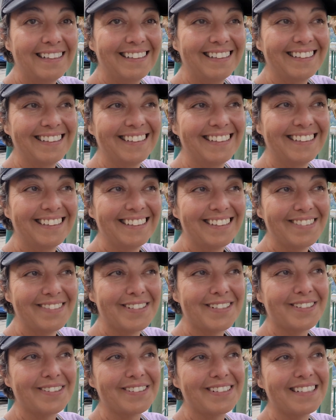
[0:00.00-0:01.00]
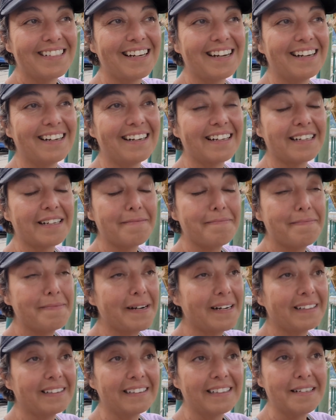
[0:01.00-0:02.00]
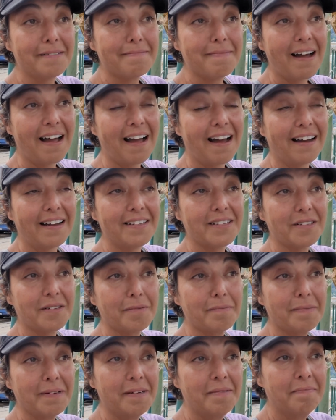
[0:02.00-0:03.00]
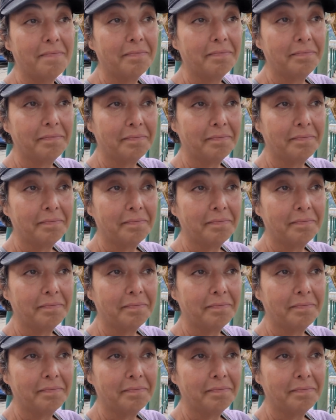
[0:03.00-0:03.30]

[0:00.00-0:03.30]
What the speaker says: I'm so tired. I could barely keep my eyes open.